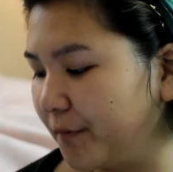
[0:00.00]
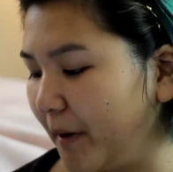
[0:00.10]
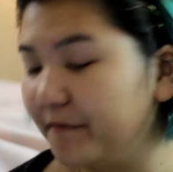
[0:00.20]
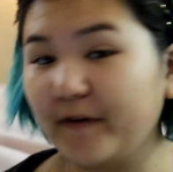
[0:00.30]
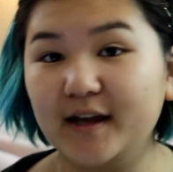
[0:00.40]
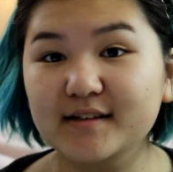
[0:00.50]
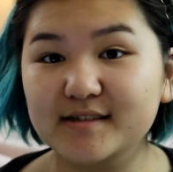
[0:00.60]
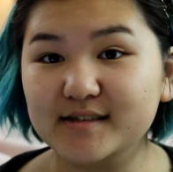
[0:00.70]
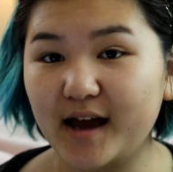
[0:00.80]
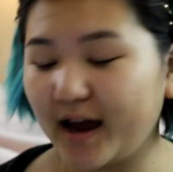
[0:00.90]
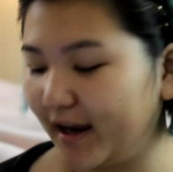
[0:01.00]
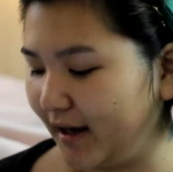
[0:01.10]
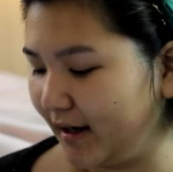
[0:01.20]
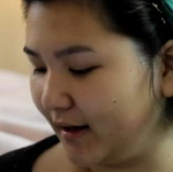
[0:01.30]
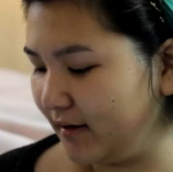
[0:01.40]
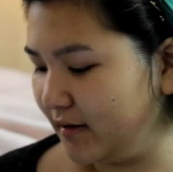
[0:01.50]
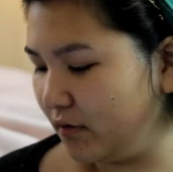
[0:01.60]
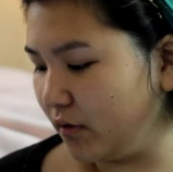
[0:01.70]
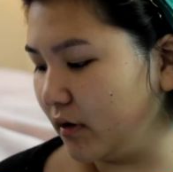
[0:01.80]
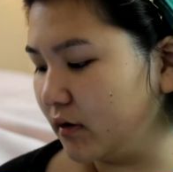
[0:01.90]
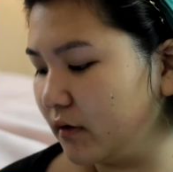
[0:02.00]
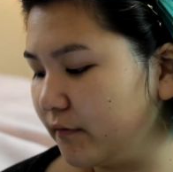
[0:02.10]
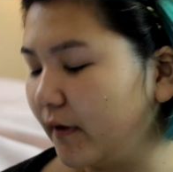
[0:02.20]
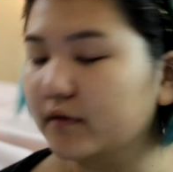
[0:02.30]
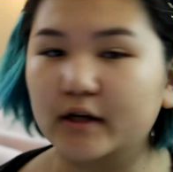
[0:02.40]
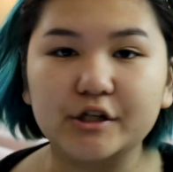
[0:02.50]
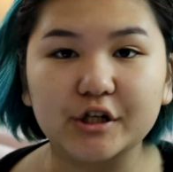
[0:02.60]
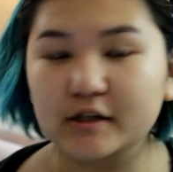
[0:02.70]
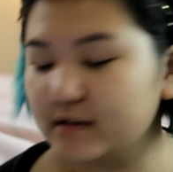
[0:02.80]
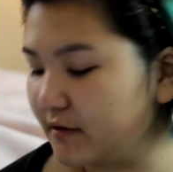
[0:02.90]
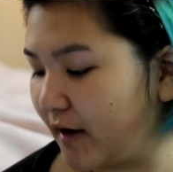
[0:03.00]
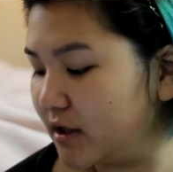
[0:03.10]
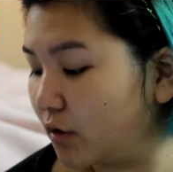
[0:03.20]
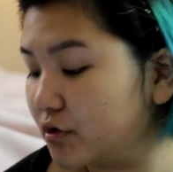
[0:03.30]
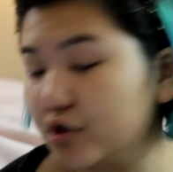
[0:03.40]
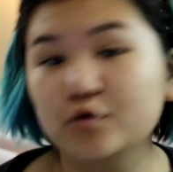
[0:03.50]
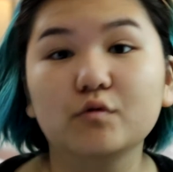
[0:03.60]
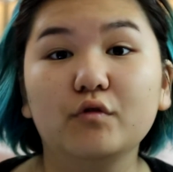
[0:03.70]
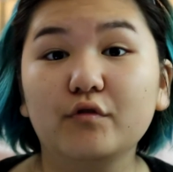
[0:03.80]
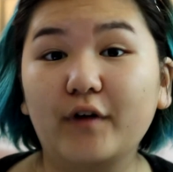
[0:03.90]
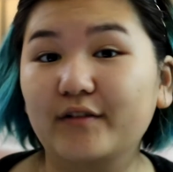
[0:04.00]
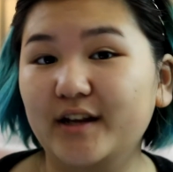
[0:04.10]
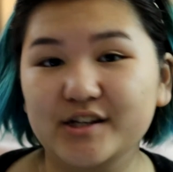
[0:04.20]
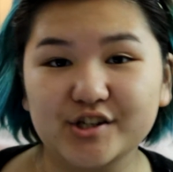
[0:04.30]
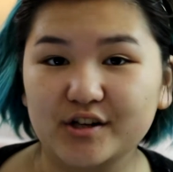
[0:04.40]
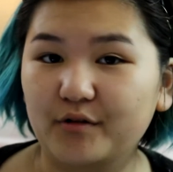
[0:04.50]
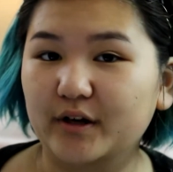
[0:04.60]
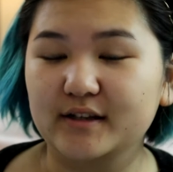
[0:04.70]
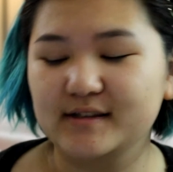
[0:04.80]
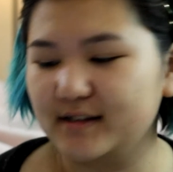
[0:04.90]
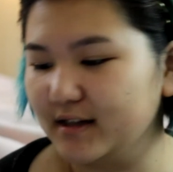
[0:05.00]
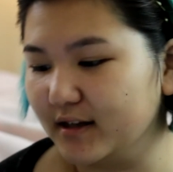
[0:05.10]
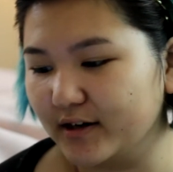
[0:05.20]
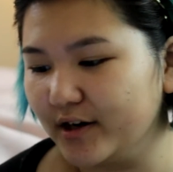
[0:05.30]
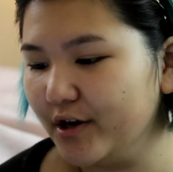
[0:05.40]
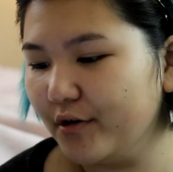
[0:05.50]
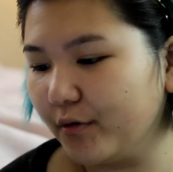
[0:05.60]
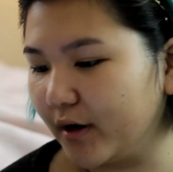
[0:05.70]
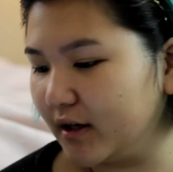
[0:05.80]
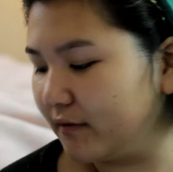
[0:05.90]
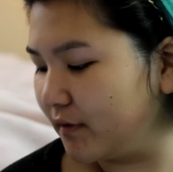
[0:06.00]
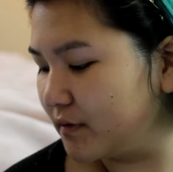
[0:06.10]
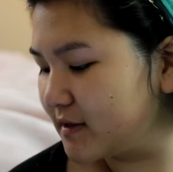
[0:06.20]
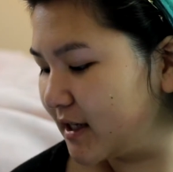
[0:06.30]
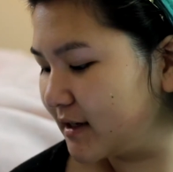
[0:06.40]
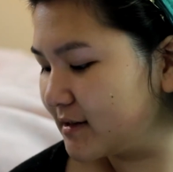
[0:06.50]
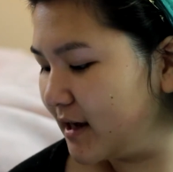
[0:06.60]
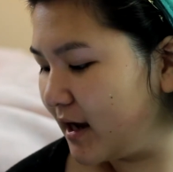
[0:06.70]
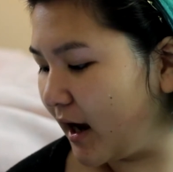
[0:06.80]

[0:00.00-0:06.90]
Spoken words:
For my face, or foundation and stuff. I don't do foundation or concealer or any of those things.